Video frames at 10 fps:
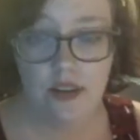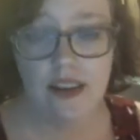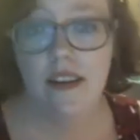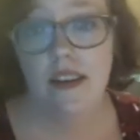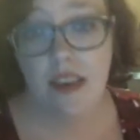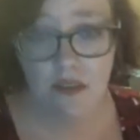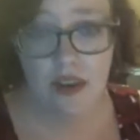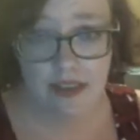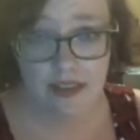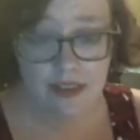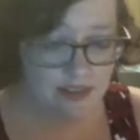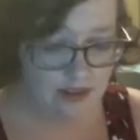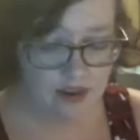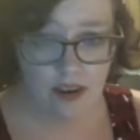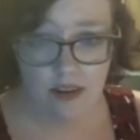started using
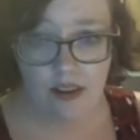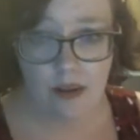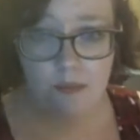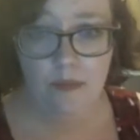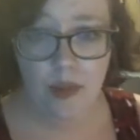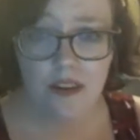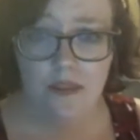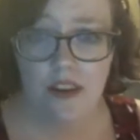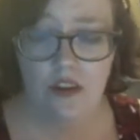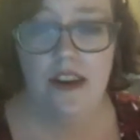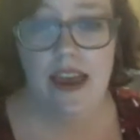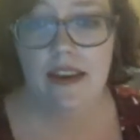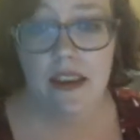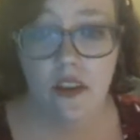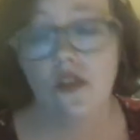Kat Von
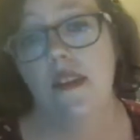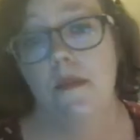D's